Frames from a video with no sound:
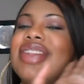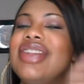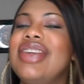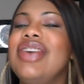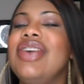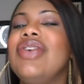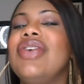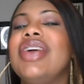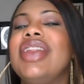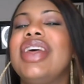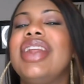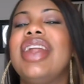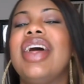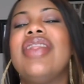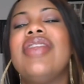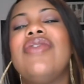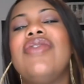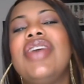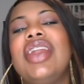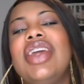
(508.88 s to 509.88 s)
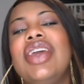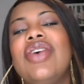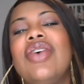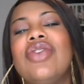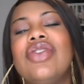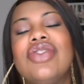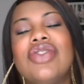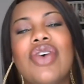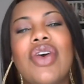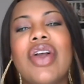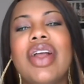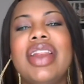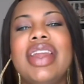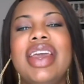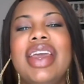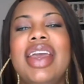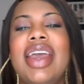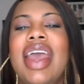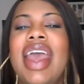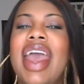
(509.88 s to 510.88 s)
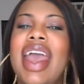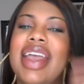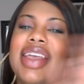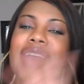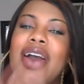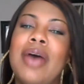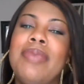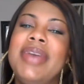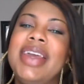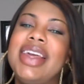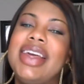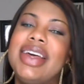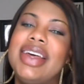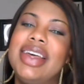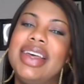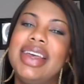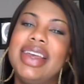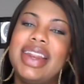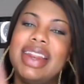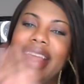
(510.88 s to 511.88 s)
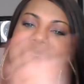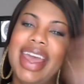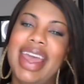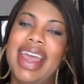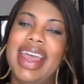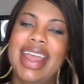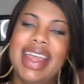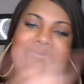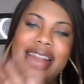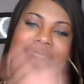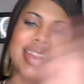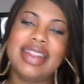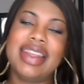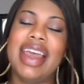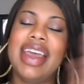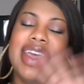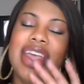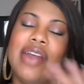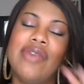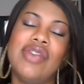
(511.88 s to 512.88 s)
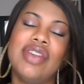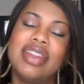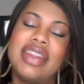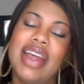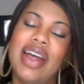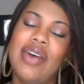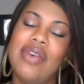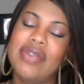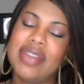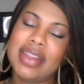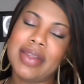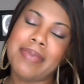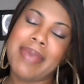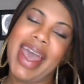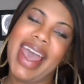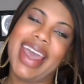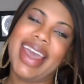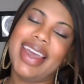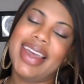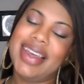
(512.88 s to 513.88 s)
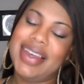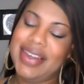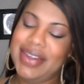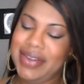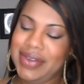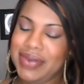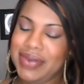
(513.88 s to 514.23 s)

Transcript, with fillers: I'll see you in another video shortly. Y'all be good and take care of yourselves. Bye.